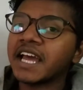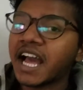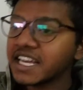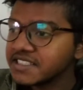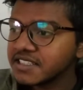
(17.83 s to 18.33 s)

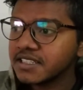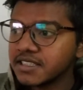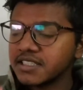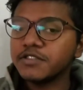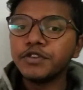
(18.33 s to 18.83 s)
Ig in
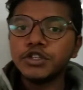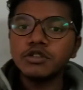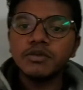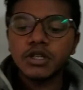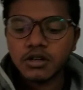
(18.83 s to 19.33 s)
this video
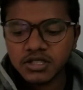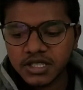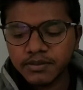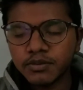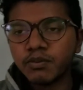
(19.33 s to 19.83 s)
because
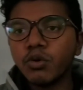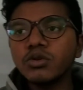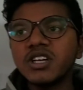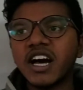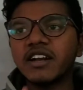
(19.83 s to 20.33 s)
they
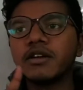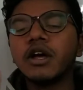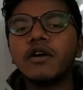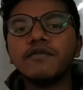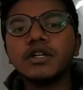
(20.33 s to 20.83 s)
both are
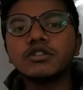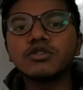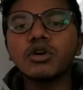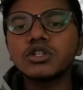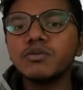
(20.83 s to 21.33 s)
very
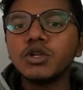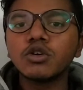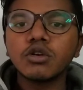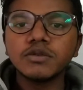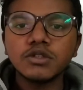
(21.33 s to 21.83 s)
short
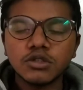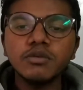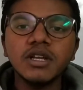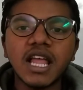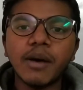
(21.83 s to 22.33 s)
immunoglobulins to
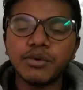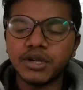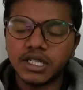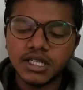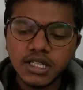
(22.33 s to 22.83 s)
be
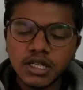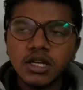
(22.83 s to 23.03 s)
elaborated.